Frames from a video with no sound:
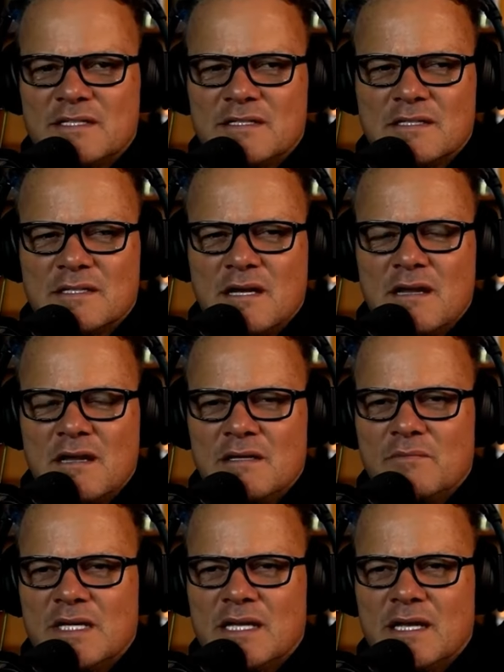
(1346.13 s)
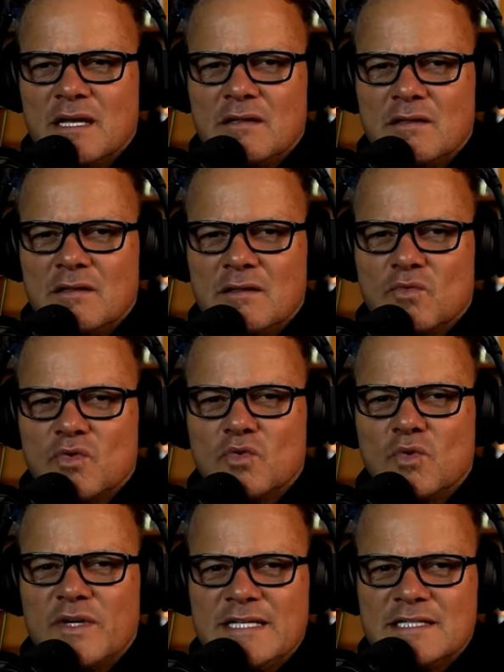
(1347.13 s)
Don Miguel
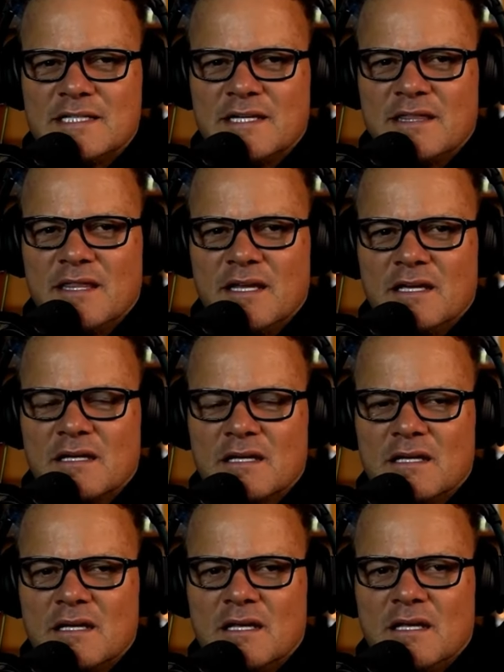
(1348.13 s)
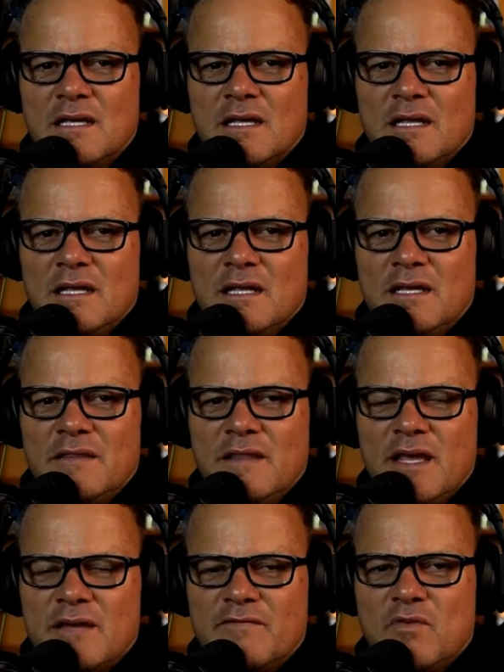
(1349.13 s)
Ruiz, I think. Mm-hmm. In
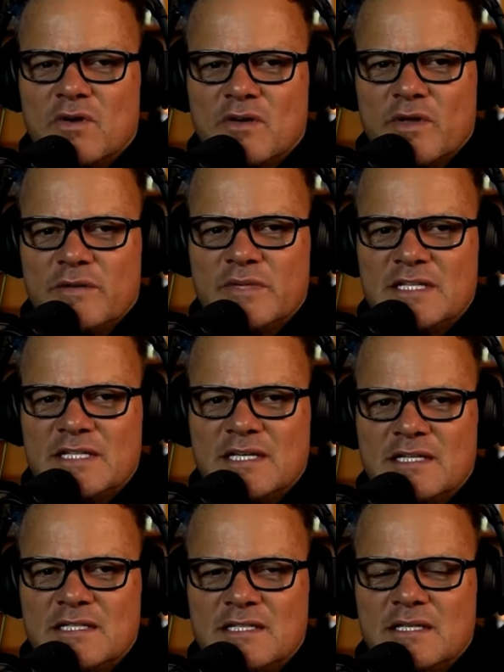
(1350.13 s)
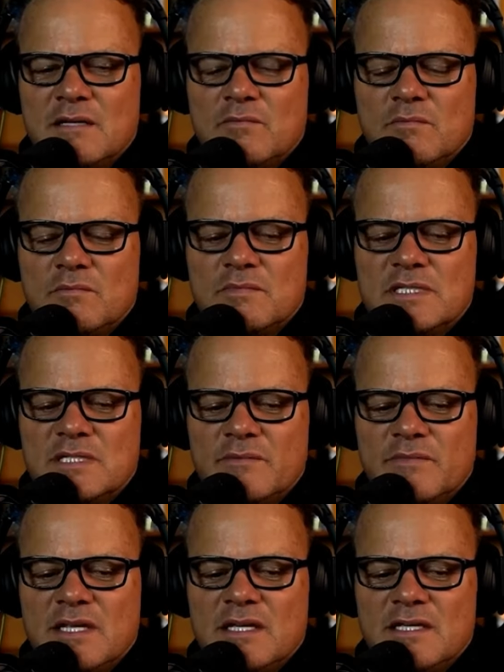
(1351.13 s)
that Four Agreements, he has some
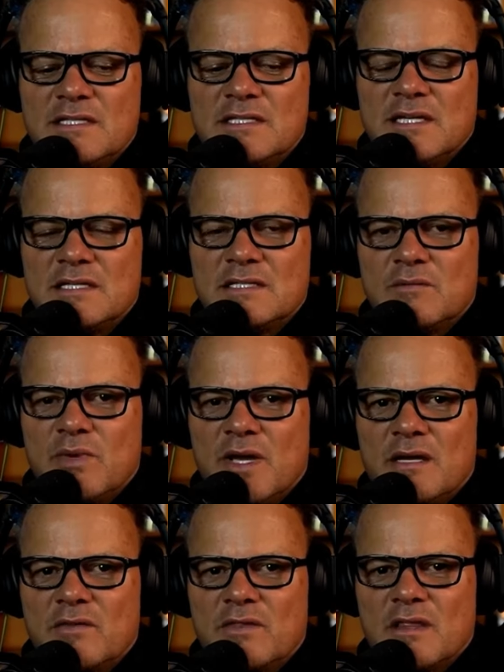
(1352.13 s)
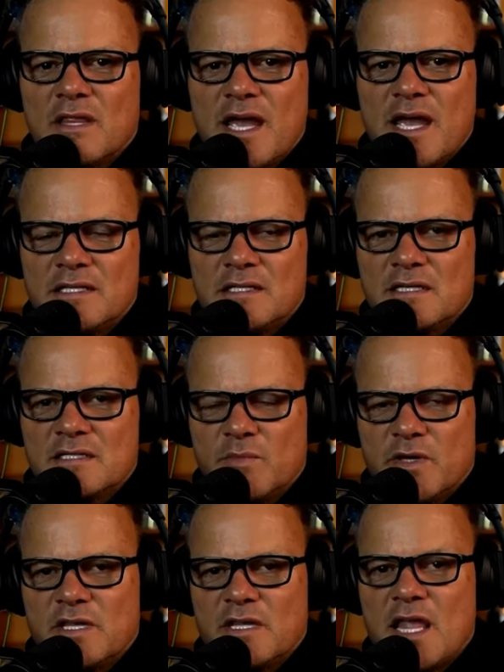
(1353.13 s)
something he says about the lie. He talks
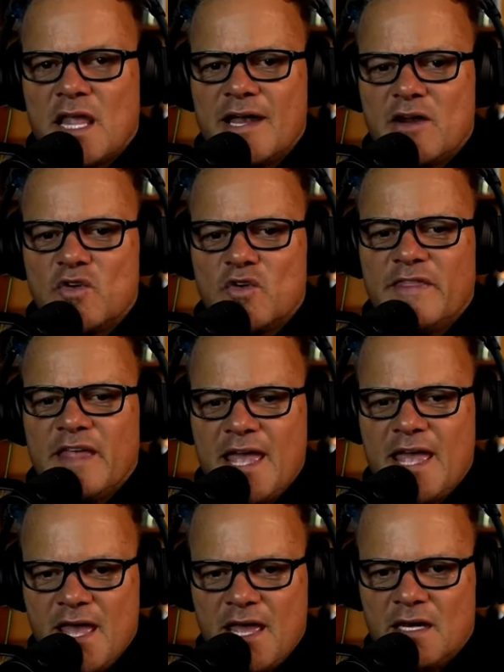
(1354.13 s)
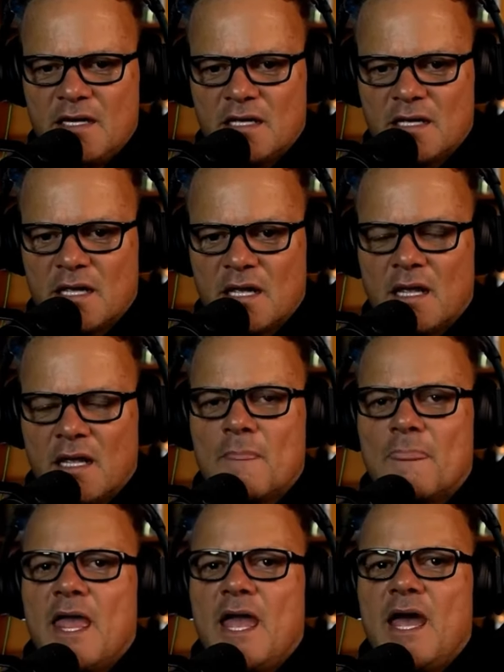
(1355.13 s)
about the liar in the head
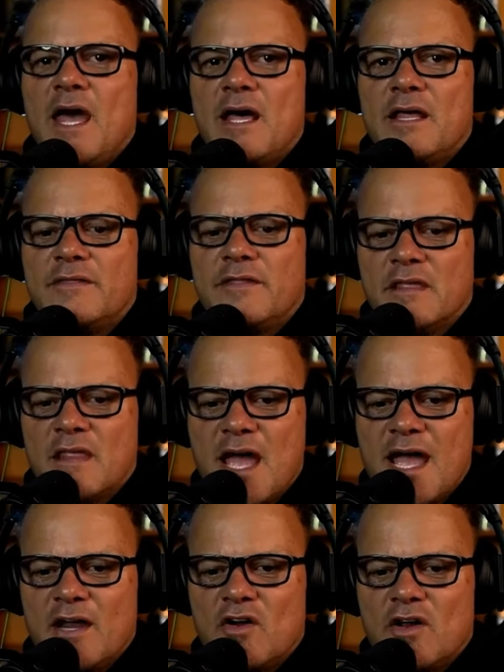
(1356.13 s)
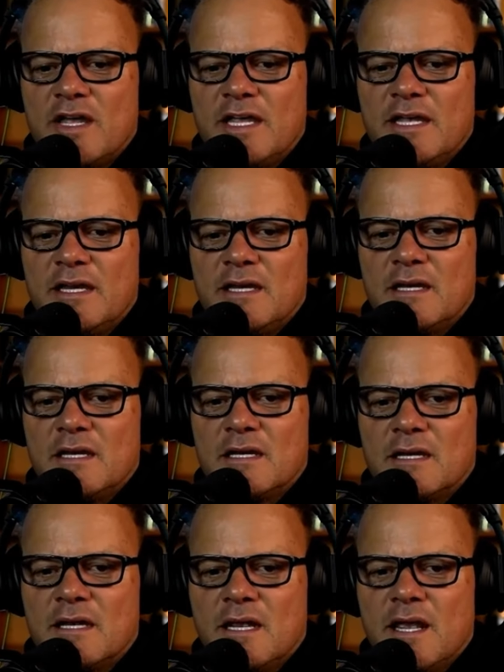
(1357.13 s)
and the liar in
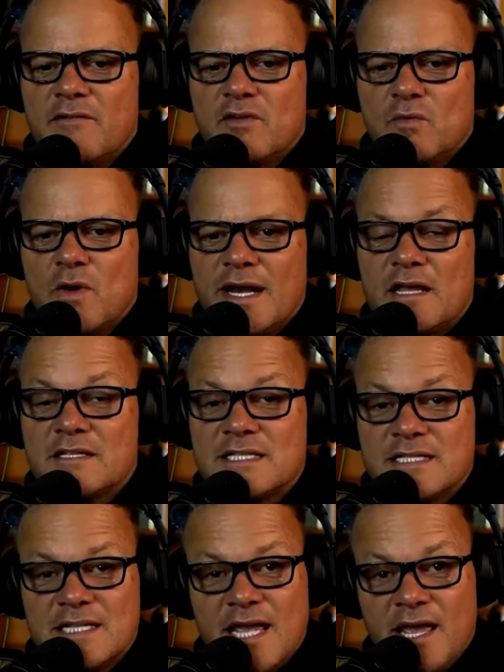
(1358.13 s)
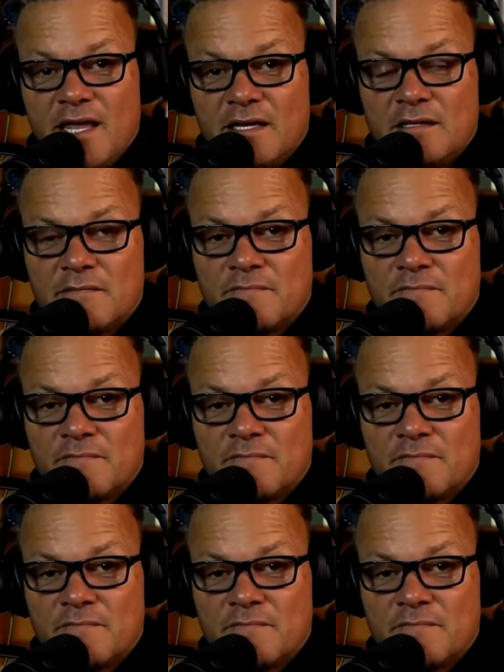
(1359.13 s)
everyone else's head.